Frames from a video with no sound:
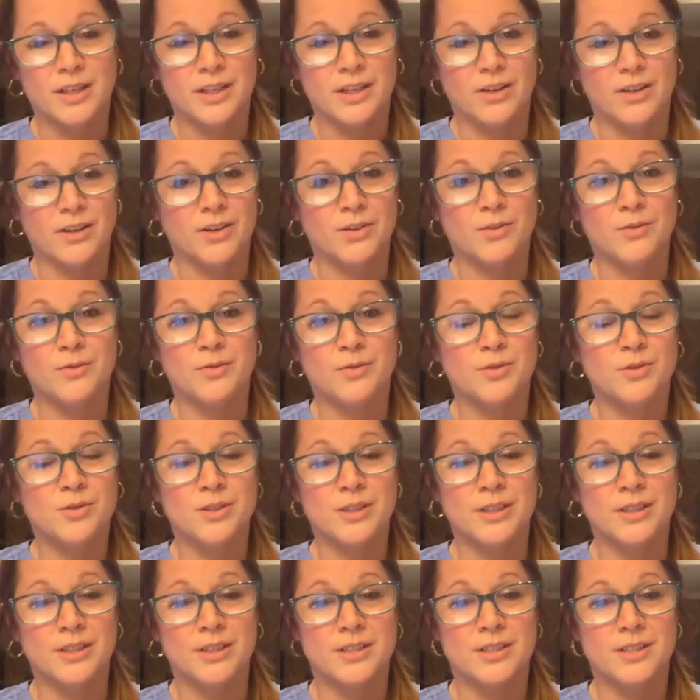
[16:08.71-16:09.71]
No, I don't feel
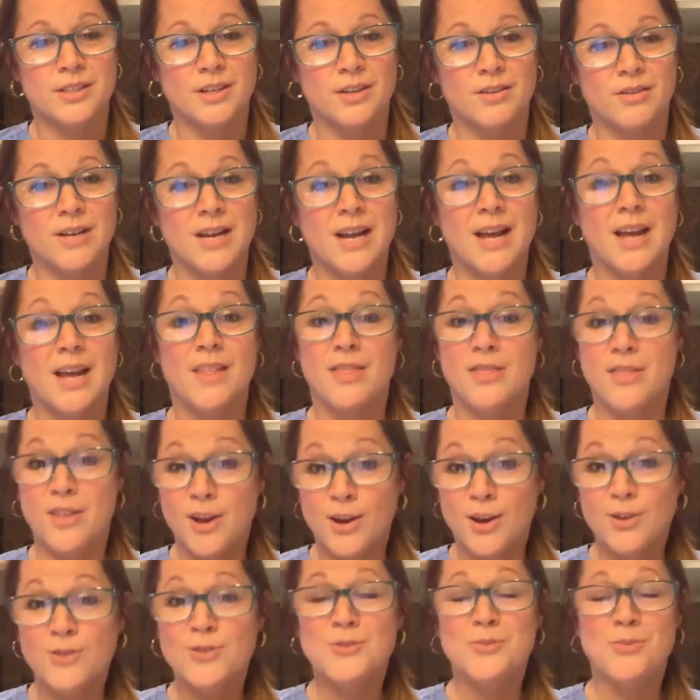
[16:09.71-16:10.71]
good. So
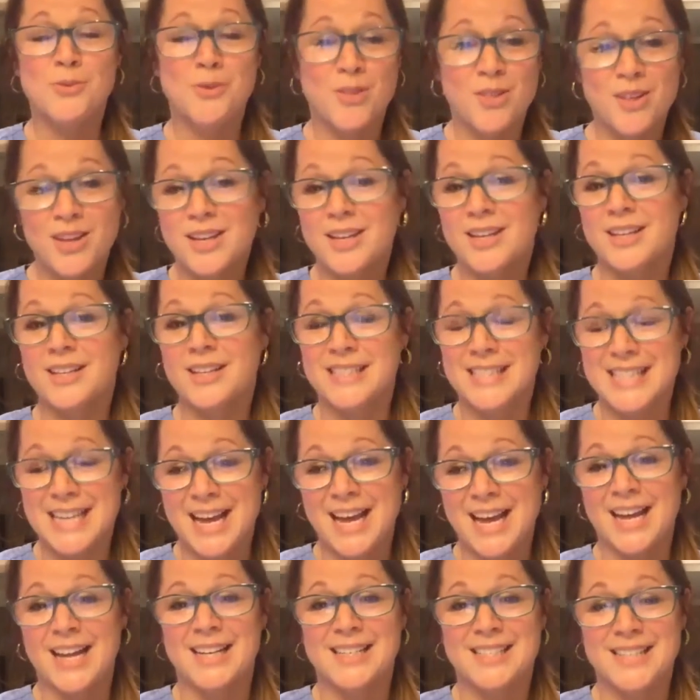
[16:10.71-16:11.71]
those were things
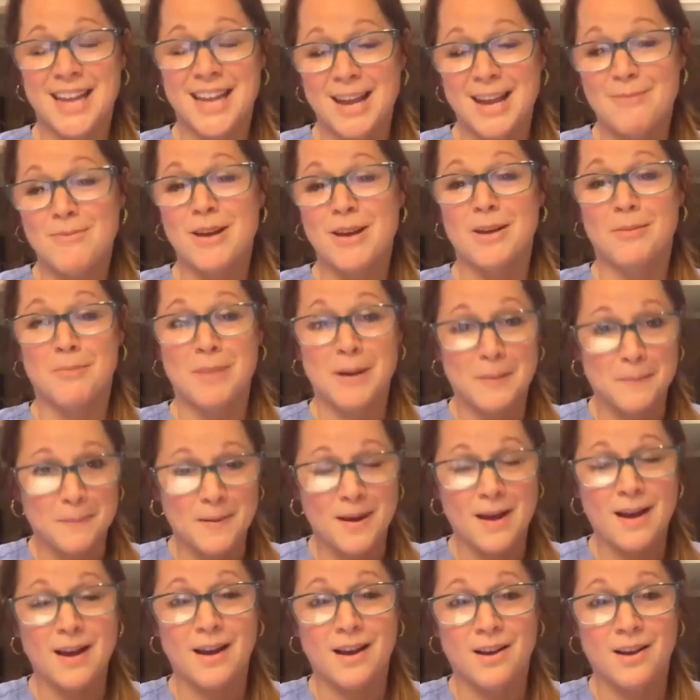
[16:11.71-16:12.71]
that came out of my
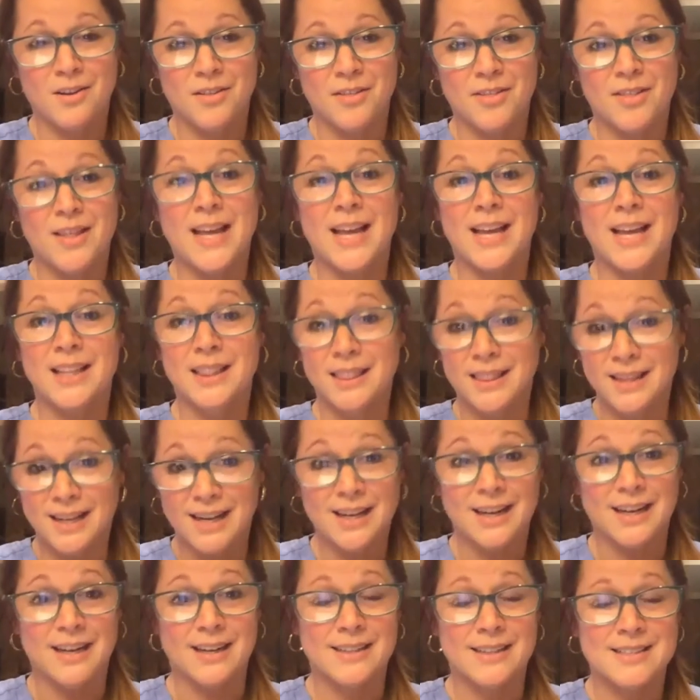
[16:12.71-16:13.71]
mouth a
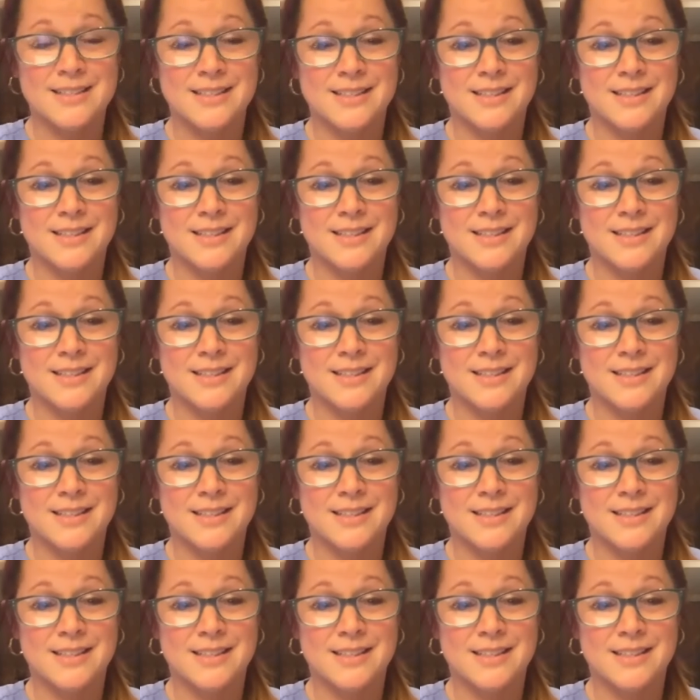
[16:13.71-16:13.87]
lot.